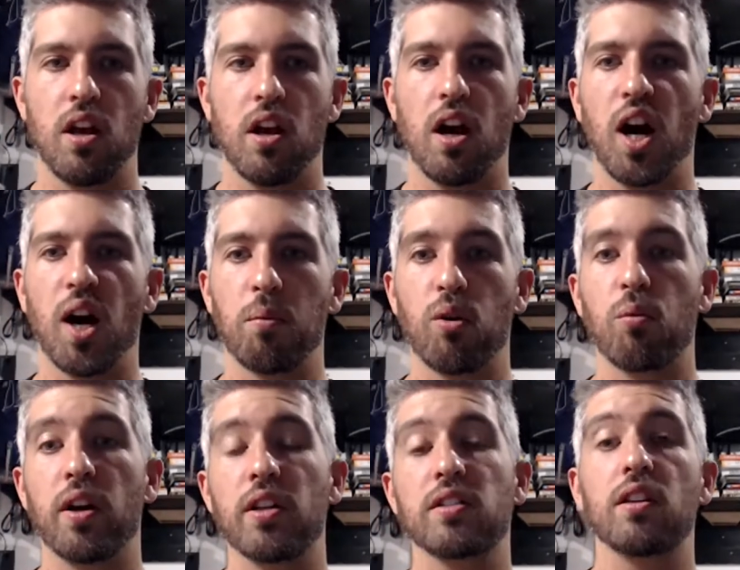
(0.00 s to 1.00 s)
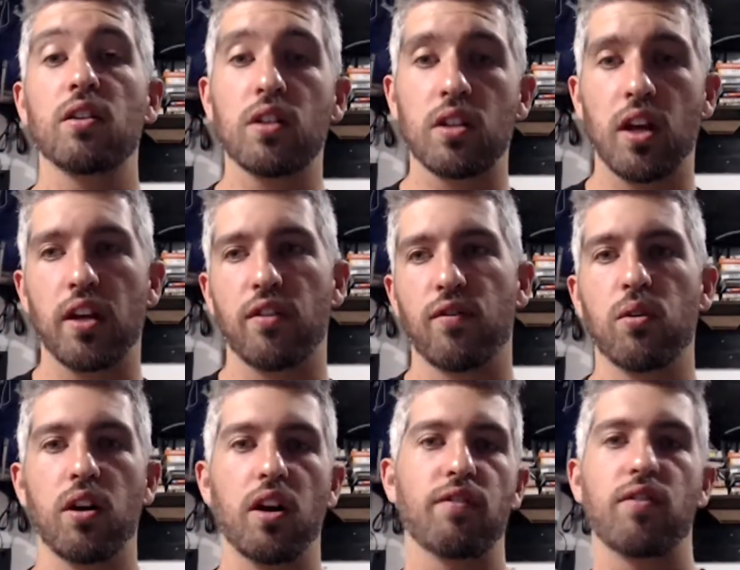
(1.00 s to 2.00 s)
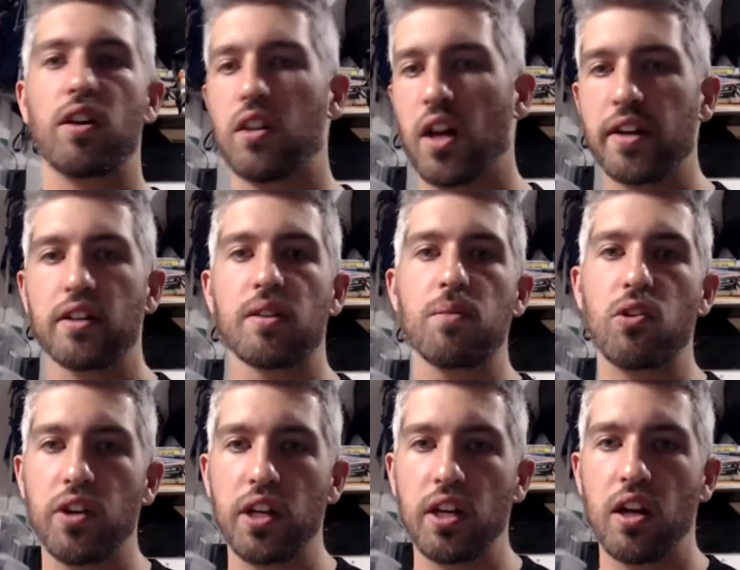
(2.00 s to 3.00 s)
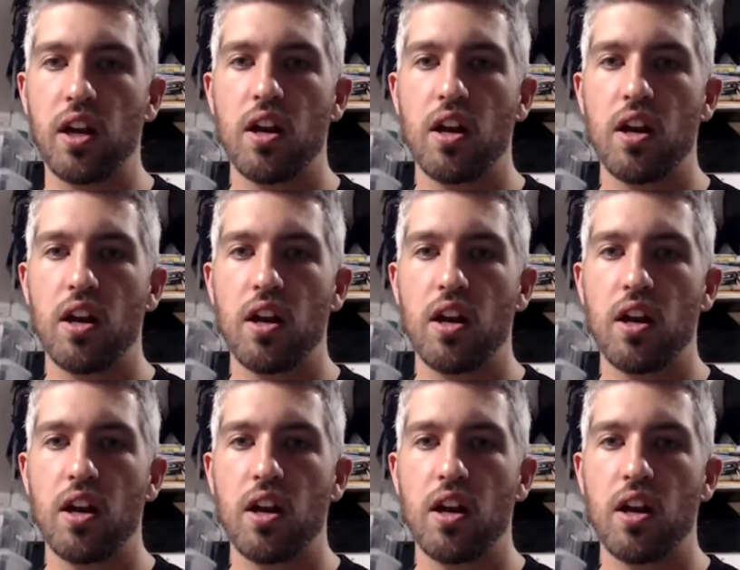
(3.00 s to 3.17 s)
Or what does it look like for a frontline community